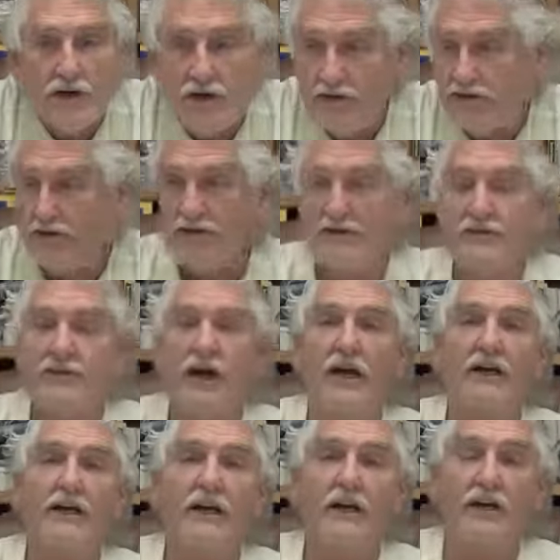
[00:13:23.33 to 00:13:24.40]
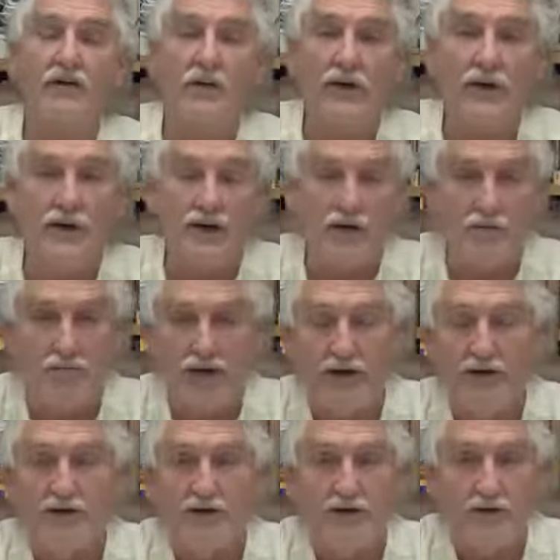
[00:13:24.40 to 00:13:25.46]
And then suddenly we get a
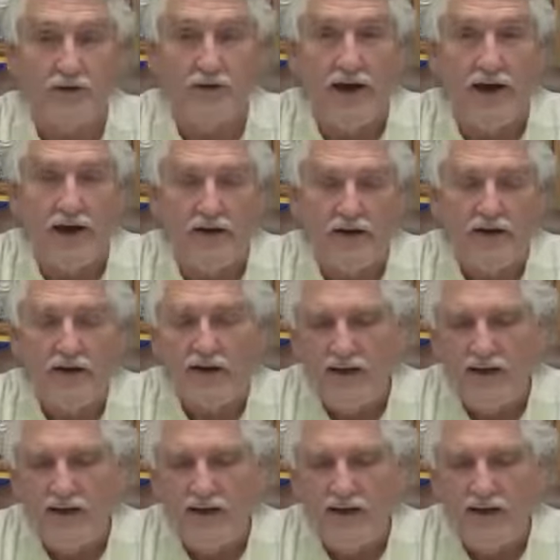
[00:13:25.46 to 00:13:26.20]
picture of that.